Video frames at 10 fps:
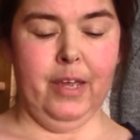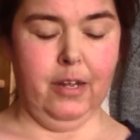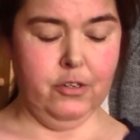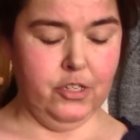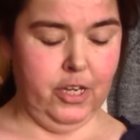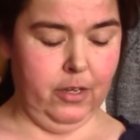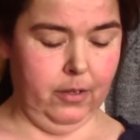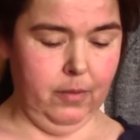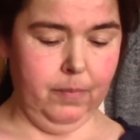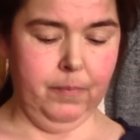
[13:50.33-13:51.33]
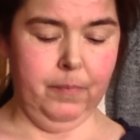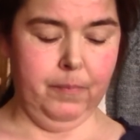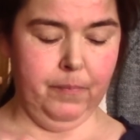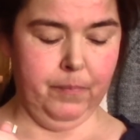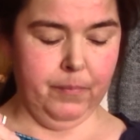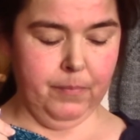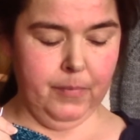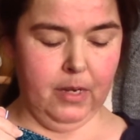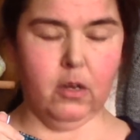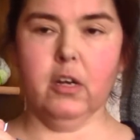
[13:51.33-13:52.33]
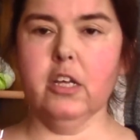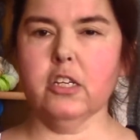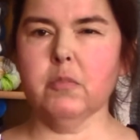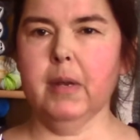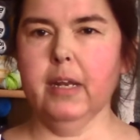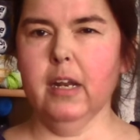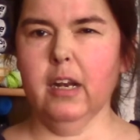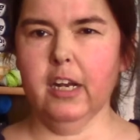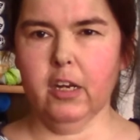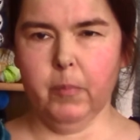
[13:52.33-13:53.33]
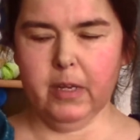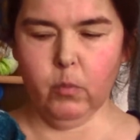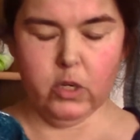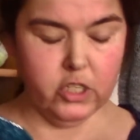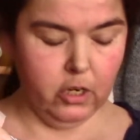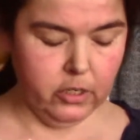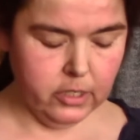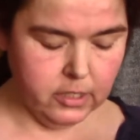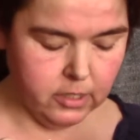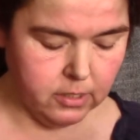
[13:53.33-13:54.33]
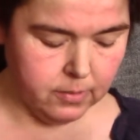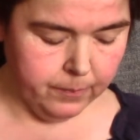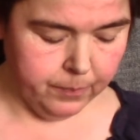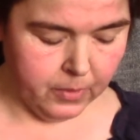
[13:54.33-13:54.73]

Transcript: until, I'm going to explain in a little bit what yarn this is,